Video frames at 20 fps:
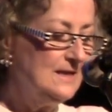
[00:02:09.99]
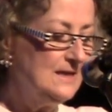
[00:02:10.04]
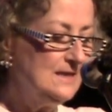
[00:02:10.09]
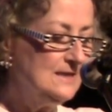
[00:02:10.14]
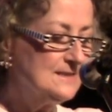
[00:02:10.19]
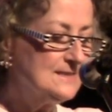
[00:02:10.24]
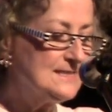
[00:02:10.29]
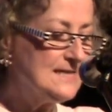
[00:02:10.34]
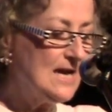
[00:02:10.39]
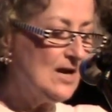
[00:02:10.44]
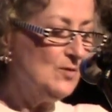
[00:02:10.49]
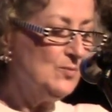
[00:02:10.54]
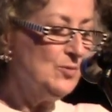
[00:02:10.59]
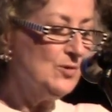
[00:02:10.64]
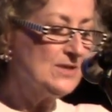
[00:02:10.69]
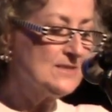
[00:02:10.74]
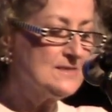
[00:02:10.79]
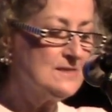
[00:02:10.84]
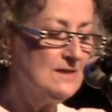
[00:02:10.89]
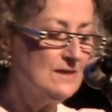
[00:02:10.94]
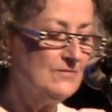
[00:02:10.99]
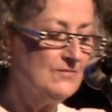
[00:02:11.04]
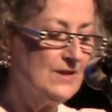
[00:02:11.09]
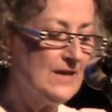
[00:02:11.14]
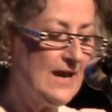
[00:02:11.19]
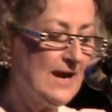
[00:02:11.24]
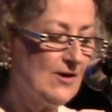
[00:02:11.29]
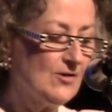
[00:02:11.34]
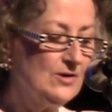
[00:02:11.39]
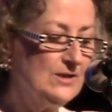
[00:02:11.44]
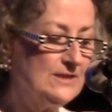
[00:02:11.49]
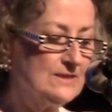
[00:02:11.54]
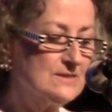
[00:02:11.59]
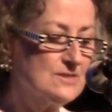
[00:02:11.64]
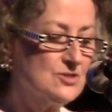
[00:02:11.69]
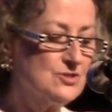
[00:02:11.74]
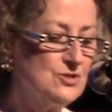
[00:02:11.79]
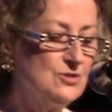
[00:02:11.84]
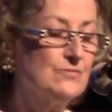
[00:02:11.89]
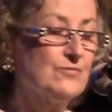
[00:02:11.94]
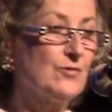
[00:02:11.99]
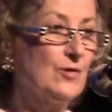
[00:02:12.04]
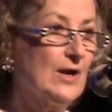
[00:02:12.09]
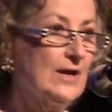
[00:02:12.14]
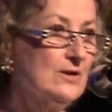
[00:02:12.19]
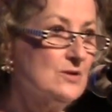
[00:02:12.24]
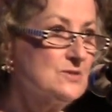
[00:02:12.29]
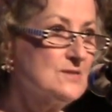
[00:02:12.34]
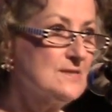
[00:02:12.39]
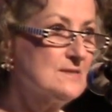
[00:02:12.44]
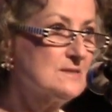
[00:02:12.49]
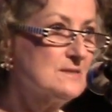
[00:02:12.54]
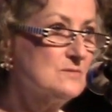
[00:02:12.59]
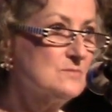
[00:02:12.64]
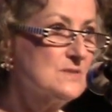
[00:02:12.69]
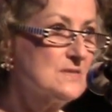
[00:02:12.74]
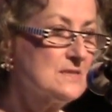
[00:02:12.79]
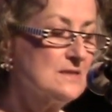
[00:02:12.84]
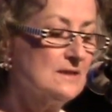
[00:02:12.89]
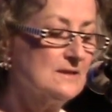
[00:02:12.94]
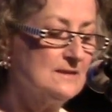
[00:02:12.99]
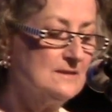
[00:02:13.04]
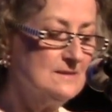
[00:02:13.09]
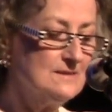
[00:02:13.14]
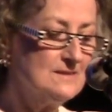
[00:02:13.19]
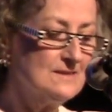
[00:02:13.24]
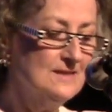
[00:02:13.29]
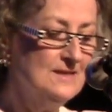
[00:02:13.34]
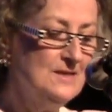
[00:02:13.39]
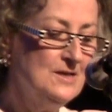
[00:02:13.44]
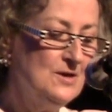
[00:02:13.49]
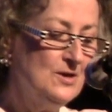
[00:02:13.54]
He is now president of the Cary Institute for Ecosystem Studies,